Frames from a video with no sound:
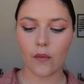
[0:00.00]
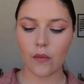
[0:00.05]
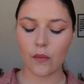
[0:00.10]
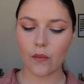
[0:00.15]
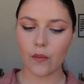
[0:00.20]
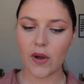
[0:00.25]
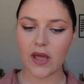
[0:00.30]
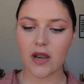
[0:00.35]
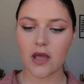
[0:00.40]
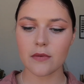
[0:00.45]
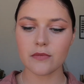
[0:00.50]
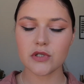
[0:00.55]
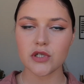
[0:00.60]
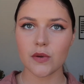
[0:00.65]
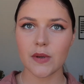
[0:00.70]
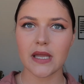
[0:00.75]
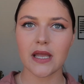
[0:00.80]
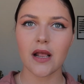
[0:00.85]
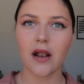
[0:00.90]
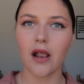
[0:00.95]
when I'm
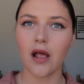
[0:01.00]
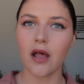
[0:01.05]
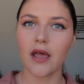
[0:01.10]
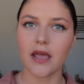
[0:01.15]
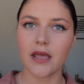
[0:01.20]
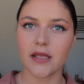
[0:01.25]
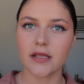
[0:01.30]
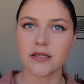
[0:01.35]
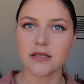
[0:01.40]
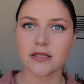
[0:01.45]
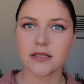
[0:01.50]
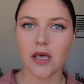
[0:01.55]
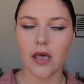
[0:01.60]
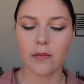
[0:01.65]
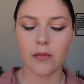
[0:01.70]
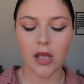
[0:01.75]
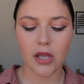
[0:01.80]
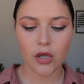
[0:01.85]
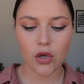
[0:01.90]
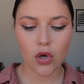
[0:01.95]
doing clients,
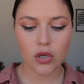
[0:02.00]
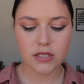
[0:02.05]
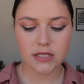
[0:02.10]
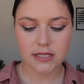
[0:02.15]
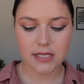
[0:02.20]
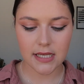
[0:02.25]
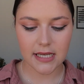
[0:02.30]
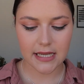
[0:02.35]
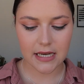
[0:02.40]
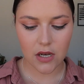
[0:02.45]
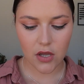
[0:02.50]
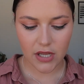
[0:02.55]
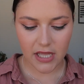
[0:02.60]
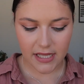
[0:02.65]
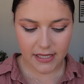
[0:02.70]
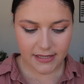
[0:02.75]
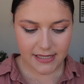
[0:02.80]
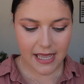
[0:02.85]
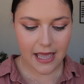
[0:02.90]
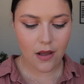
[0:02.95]
I'm like constantly
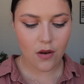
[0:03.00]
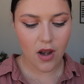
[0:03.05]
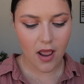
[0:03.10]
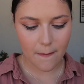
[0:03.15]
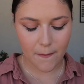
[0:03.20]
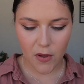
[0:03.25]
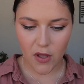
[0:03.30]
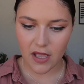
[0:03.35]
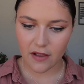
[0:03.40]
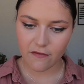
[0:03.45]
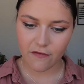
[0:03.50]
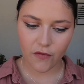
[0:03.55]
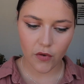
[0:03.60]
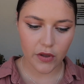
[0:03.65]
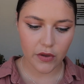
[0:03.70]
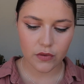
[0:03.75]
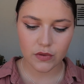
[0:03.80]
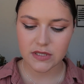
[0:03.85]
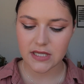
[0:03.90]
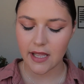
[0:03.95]
looking down, like putting
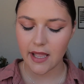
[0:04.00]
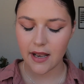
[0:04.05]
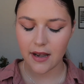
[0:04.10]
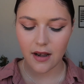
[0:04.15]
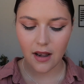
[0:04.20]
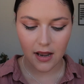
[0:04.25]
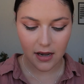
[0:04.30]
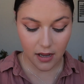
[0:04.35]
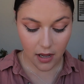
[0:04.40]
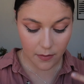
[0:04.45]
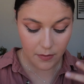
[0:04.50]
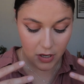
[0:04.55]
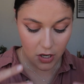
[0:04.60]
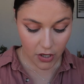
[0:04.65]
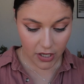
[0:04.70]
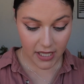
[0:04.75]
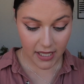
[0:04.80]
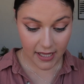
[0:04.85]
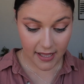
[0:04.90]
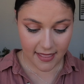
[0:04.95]
foils in, like I'm
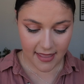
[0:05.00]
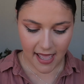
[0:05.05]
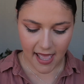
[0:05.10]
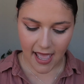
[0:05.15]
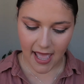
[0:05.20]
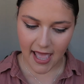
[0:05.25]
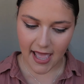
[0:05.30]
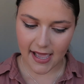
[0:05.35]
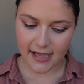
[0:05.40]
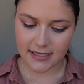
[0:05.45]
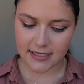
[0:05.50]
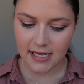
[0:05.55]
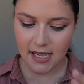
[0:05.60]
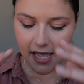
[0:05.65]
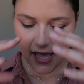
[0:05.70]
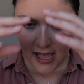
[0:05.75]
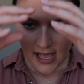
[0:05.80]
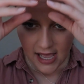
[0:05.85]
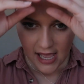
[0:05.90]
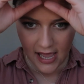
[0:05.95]
looking at their head,
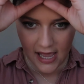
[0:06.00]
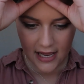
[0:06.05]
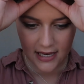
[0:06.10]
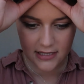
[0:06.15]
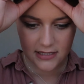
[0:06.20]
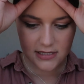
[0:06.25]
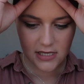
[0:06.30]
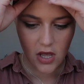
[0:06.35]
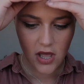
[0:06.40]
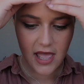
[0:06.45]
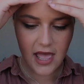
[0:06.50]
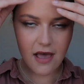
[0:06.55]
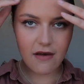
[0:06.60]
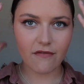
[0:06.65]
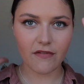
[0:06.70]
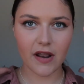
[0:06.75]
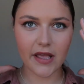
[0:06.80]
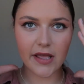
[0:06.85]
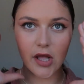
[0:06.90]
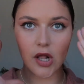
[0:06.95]
and I
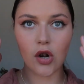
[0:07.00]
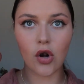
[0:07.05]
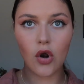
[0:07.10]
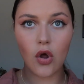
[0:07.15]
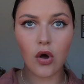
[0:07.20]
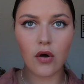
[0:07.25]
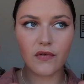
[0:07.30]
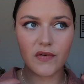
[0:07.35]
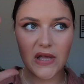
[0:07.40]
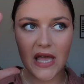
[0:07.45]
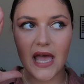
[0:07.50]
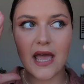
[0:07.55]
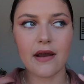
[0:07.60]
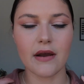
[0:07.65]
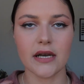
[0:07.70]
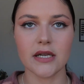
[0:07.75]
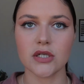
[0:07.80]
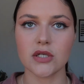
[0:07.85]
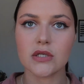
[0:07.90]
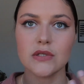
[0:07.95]
have like a lot of hair
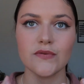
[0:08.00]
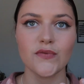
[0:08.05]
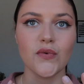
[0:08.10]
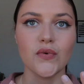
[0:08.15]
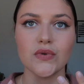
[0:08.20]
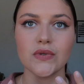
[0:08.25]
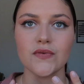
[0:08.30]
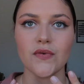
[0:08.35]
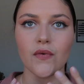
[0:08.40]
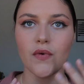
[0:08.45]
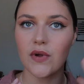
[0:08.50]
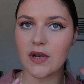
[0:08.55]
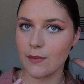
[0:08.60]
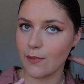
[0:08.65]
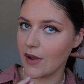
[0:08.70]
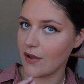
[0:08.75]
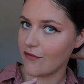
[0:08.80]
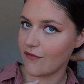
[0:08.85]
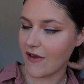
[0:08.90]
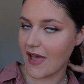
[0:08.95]
and it just falls forward in
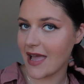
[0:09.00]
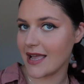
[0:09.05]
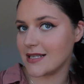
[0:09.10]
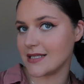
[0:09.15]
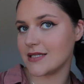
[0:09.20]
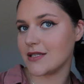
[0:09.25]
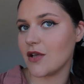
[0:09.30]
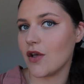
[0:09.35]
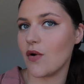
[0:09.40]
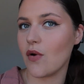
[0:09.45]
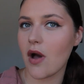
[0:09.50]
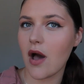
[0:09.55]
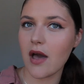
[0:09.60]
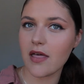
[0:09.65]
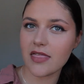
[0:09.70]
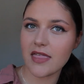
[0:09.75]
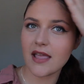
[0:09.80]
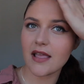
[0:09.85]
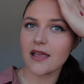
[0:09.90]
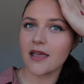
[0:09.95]
my face. So I
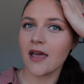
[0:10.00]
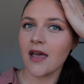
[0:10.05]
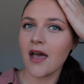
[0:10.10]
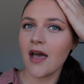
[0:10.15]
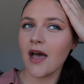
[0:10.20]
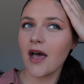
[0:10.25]
think